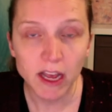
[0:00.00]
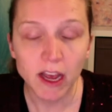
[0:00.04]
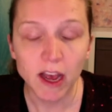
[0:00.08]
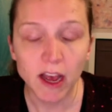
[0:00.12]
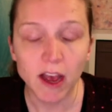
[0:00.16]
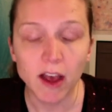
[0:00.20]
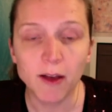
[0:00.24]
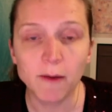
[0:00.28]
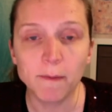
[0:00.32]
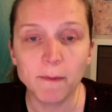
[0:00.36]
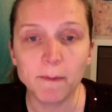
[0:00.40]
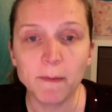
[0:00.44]

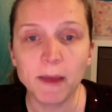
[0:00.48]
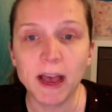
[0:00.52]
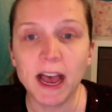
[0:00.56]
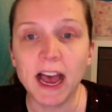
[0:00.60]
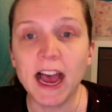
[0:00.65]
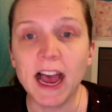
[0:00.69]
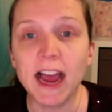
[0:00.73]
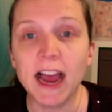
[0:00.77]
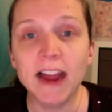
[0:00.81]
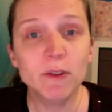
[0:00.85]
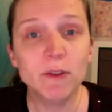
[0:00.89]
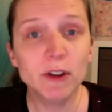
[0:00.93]

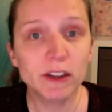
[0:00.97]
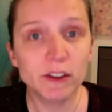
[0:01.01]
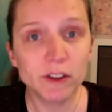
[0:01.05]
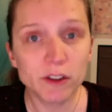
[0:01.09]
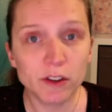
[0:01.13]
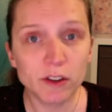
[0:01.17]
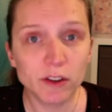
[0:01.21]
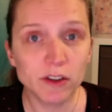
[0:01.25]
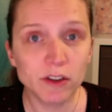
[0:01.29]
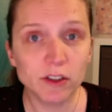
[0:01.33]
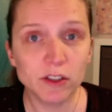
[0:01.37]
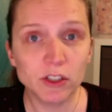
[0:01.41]
I would
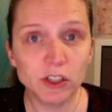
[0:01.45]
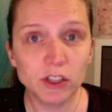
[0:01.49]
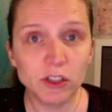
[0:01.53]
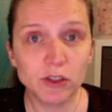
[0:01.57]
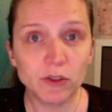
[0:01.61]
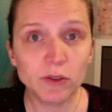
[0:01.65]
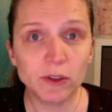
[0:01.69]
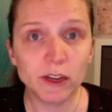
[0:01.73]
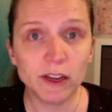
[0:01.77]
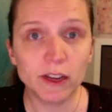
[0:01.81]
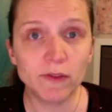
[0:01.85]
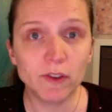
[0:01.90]
encourage
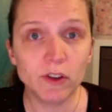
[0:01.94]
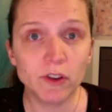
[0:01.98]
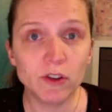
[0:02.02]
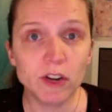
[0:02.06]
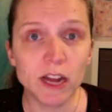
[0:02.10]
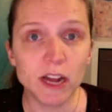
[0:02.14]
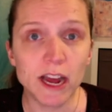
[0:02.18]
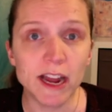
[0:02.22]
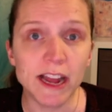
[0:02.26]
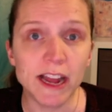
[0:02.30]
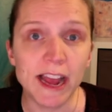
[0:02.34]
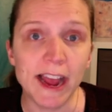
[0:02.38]
you, if you're
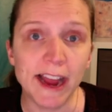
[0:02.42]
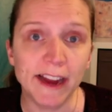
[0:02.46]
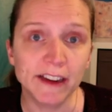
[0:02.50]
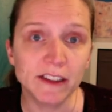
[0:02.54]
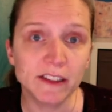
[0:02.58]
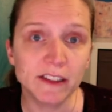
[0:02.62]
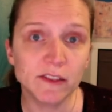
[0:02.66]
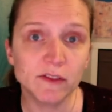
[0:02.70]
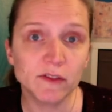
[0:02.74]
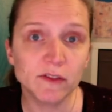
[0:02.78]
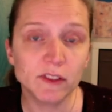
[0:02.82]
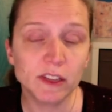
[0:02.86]
not
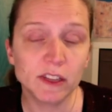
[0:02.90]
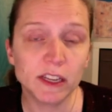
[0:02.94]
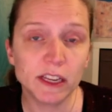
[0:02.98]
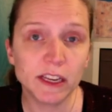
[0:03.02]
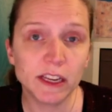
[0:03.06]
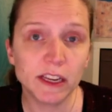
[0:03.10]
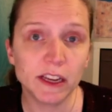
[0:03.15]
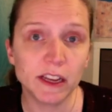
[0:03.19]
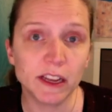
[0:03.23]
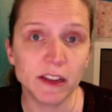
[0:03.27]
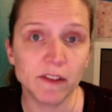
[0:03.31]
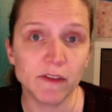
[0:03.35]

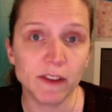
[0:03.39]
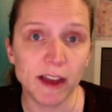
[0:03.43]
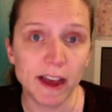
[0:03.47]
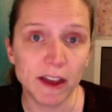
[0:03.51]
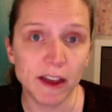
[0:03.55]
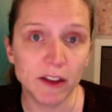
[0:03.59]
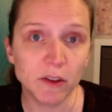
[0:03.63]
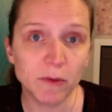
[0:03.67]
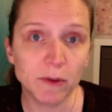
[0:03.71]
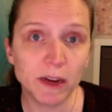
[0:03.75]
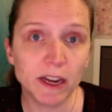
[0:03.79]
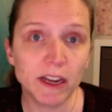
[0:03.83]
actively
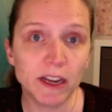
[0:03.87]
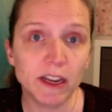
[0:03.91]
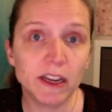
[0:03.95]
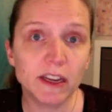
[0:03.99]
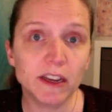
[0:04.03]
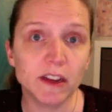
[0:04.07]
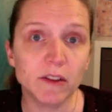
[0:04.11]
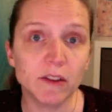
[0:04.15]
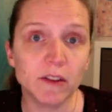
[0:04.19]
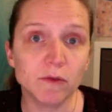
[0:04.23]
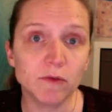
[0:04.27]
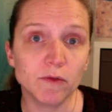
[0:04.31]

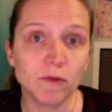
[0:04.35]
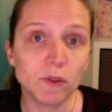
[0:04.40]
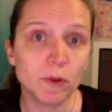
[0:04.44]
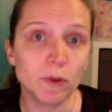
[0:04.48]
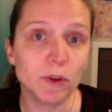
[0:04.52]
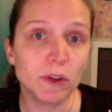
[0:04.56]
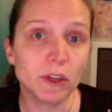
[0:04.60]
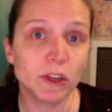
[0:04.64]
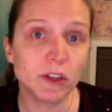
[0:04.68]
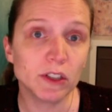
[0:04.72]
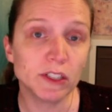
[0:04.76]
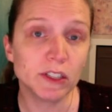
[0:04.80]
evaluating and
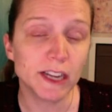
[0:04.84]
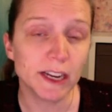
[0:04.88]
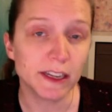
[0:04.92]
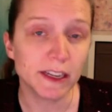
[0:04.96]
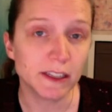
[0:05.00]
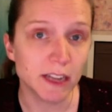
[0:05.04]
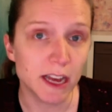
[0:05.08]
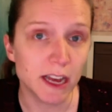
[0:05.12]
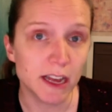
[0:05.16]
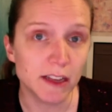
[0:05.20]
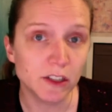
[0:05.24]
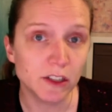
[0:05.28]
reviewing your
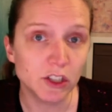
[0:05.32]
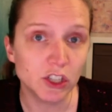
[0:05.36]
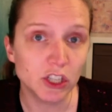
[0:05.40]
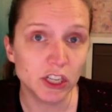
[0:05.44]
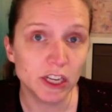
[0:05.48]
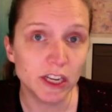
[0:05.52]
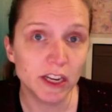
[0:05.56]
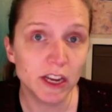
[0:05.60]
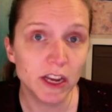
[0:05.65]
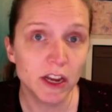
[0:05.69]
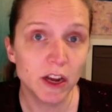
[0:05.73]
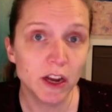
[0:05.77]

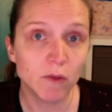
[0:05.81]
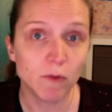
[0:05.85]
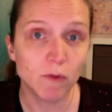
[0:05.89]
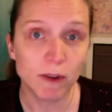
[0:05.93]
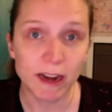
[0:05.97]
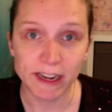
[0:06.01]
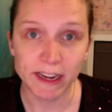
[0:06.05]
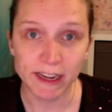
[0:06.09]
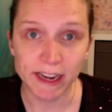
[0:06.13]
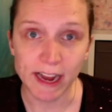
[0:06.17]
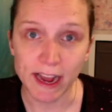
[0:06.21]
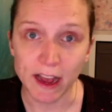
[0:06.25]
technology
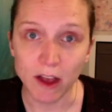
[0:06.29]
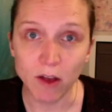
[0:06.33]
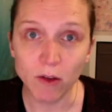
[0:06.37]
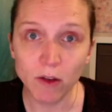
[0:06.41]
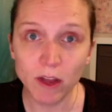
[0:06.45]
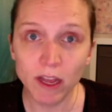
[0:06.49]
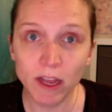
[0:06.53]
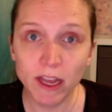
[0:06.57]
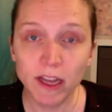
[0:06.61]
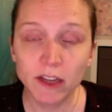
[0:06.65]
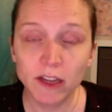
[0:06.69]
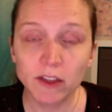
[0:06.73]
right now,
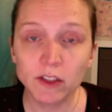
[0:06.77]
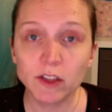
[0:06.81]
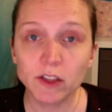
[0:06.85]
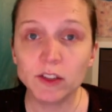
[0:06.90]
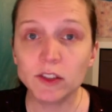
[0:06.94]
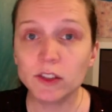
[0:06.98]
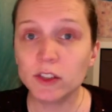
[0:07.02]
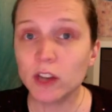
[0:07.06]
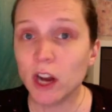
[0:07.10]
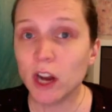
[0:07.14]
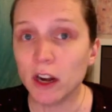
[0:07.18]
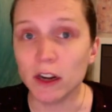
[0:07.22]

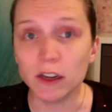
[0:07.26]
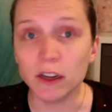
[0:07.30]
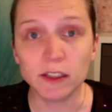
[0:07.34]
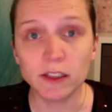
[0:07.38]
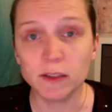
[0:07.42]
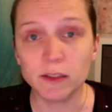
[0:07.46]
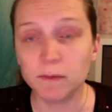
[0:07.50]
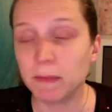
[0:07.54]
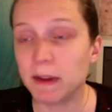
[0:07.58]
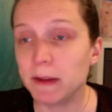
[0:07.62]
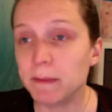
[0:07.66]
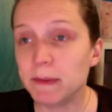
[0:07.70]
to
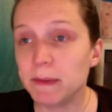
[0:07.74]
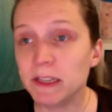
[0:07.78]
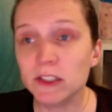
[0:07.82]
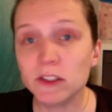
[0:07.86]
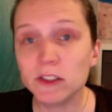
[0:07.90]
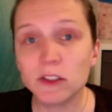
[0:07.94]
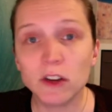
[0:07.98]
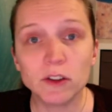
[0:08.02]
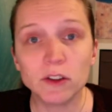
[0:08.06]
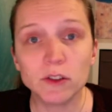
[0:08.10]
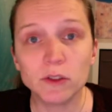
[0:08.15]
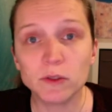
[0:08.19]
maybe
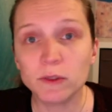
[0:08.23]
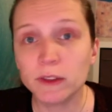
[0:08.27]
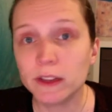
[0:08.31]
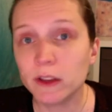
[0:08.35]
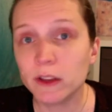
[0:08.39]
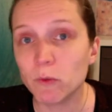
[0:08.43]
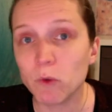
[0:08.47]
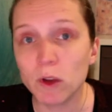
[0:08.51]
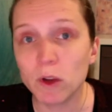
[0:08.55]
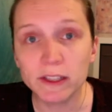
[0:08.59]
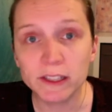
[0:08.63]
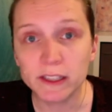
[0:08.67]
start doing
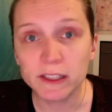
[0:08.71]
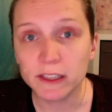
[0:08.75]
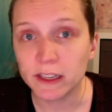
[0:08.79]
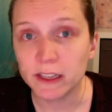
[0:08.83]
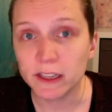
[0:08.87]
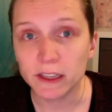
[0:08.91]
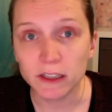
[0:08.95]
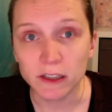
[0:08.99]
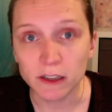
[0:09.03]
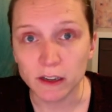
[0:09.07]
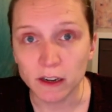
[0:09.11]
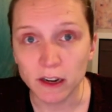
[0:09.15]
it once a
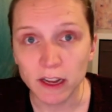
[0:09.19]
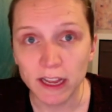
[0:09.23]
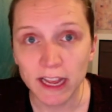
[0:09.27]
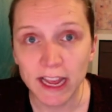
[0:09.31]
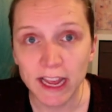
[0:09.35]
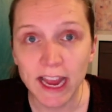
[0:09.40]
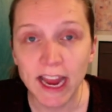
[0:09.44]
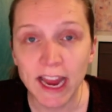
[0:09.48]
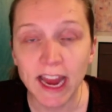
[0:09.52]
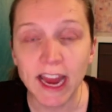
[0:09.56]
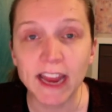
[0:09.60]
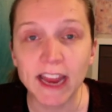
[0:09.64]
year.
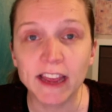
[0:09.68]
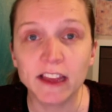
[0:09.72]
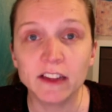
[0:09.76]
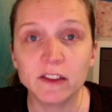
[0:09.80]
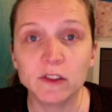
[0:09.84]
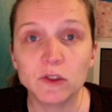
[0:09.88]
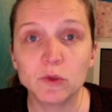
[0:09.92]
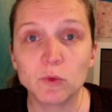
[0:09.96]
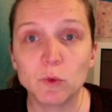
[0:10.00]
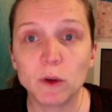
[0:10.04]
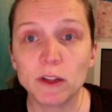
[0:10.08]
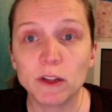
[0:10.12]

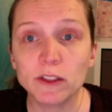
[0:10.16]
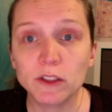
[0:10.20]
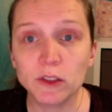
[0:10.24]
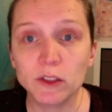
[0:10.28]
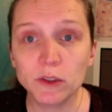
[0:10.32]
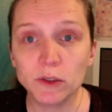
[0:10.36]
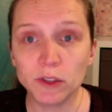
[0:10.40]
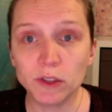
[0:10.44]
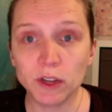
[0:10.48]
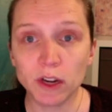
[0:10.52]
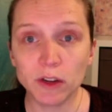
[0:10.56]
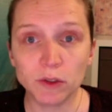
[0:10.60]
And once you
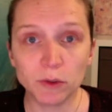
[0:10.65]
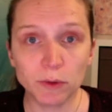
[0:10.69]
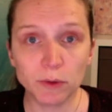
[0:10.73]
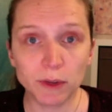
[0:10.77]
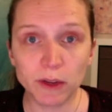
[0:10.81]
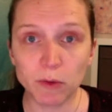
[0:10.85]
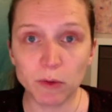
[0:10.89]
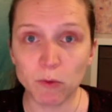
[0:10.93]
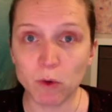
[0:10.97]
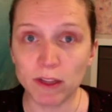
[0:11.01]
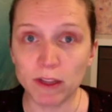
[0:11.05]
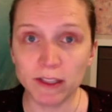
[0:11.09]
start doing
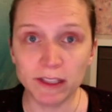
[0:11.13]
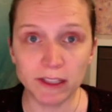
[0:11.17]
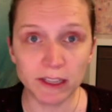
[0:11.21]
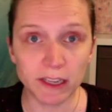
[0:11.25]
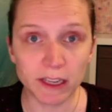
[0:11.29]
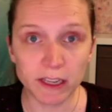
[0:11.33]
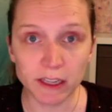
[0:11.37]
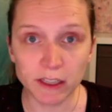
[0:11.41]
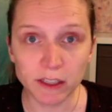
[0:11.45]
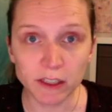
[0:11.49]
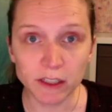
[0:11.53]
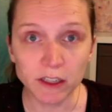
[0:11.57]
it once a
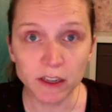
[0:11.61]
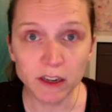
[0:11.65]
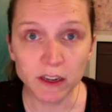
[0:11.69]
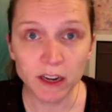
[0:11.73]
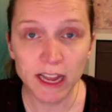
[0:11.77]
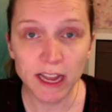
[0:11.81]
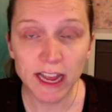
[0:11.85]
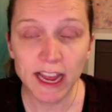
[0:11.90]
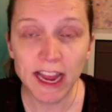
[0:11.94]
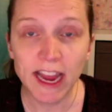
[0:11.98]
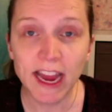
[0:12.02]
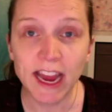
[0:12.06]
year,
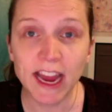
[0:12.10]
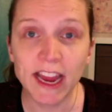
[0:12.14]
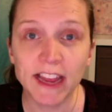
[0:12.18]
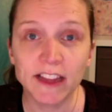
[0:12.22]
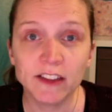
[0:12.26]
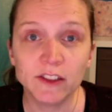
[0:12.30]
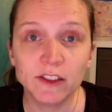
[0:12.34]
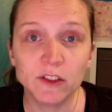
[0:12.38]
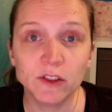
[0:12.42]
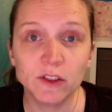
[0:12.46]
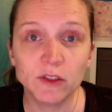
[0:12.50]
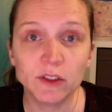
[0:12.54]

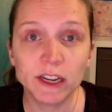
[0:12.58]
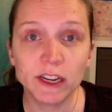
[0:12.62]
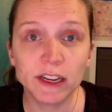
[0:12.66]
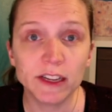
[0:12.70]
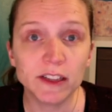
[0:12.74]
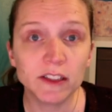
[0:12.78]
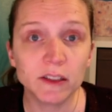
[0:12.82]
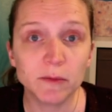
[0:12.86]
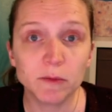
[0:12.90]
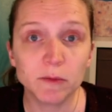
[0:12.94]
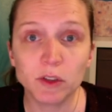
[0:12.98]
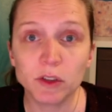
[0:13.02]
and you're getting
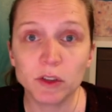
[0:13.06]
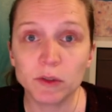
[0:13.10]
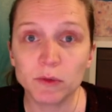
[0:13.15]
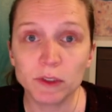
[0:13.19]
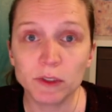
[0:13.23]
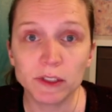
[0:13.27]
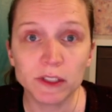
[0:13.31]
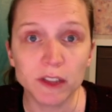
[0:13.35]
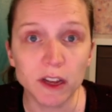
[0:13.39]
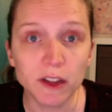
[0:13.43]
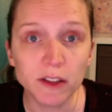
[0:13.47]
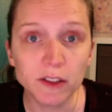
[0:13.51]
some good
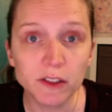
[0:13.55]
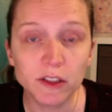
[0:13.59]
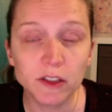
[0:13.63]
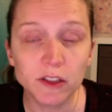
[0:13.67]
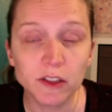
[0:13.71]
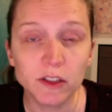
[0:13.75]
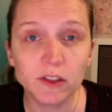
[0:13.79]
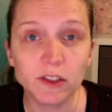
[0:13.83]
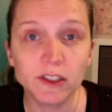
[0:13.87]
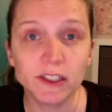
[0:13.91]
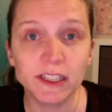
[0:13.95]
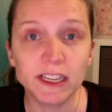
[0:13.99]
results, and
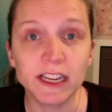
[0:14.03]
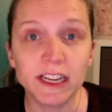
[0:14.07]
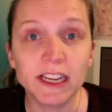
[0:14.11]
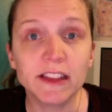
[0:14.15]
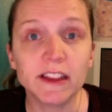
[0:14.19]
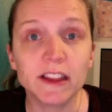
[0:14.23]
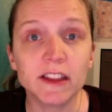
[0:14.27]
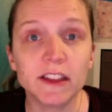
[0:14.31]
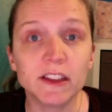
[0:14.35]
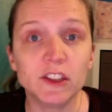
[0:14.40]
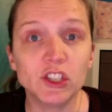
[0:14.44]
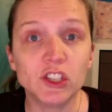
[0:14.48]
you're seeing
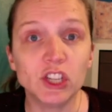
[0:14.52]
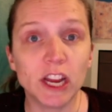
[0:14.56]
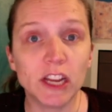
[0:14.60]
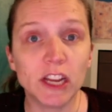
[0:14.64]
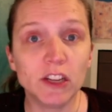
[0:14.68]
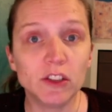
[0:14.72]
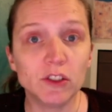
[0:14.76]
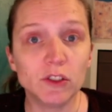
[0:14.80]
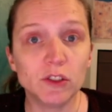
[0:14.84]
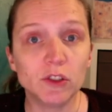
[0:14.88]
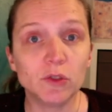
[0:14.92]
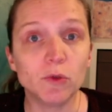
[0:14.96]
that the
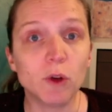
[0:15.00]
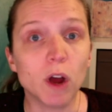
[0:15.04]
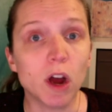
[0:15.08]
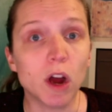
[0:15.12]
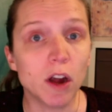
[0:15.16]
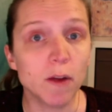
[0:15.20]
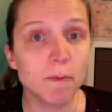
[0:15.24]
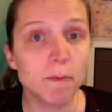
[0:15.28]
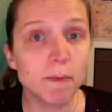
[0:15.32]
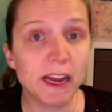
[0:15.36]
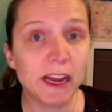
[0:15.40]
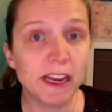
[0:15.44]
changes you
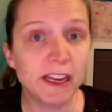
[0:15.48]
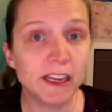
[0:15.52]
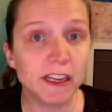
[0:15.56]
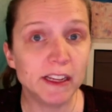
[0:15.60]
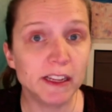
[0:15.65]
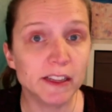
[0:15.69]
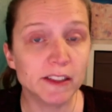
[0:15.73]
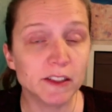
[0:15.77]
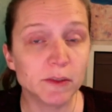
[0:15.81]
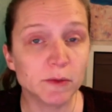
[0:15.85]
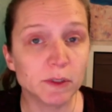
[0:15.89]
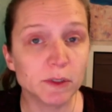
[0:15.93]
are making
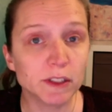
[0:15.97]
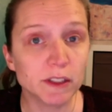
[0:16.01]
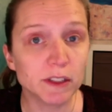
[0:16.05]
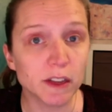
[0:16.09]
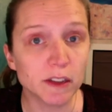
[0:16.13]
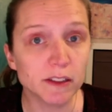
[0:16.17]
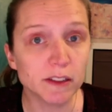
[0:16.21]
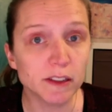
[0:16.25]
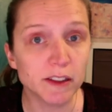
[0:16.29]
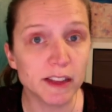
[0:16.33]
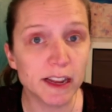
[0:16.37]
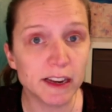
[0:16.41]
as a
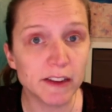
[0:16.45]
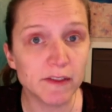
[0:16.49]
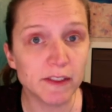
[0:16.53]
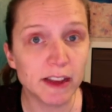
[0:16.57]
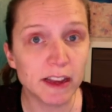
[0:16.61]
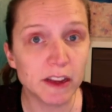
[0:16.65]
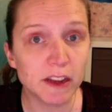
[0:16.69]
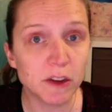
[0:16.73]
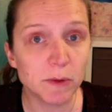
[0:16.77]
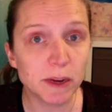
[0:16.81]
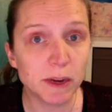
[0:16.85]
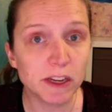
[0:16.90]
result of that
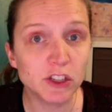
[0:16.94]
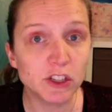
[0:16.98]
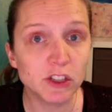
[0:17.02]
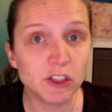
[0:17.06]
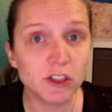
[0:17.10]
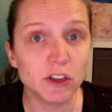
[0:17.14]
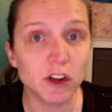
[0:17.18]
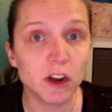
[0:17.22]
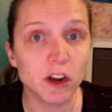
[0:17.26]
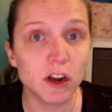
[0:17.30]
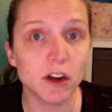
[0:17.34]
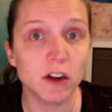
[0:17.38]

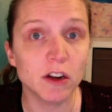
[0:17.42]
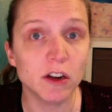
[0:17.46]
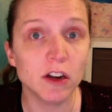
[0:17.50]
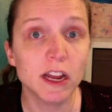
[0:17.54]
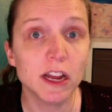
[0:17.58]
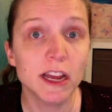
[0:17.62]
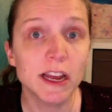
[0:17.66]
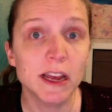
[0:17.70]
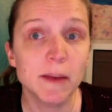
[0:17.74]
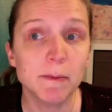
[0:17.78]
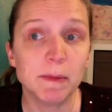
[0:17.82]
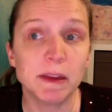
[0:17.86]
evaluation are
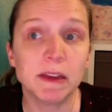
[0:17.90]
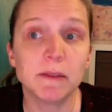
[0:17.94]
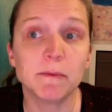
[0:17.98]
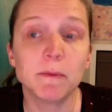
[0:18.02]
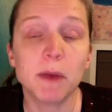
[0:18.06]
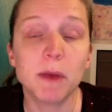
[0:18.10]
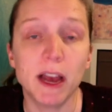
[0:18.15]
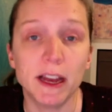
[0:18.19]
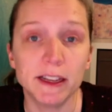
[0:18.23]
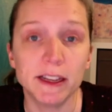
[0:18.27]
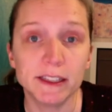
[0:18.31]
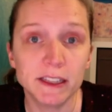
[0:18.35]
being
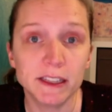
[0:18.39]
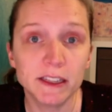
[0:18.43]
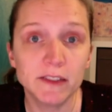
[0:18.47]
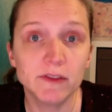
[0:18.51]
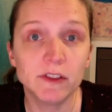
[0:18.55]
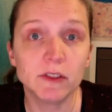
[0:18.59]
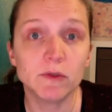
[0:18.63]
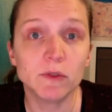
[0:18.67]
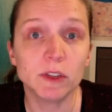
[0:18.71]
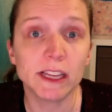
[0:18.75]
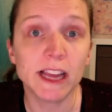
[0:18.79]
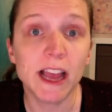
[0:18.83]
positive
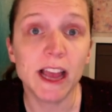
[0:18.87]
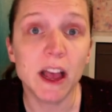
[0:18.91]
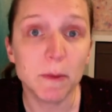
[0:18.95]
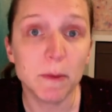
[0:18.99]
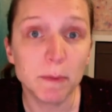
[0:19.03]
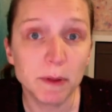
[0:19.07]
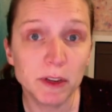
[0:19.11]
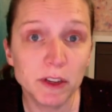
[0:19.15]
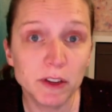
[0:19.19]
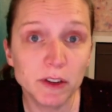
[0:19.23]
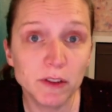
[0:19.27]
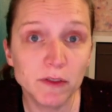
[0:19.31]
and really
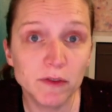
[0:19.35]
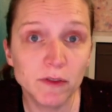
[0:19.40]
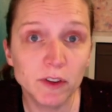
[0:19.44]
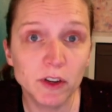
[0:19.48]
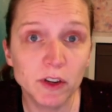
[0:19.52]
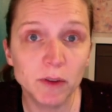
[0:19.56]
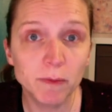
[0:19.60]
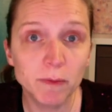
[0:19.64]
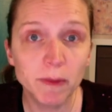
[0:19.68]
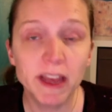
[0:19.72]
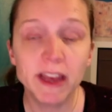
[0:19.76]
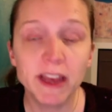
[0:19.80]
helping your
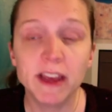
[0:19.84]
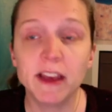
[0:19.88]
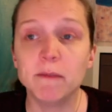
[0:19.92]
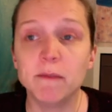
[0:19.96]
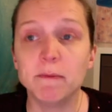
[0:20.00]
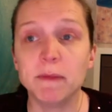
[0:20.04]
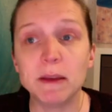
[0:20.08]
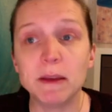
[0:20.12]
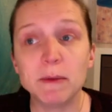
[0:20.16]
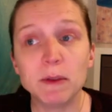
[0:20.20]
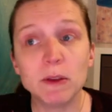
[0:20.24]
firm, maybe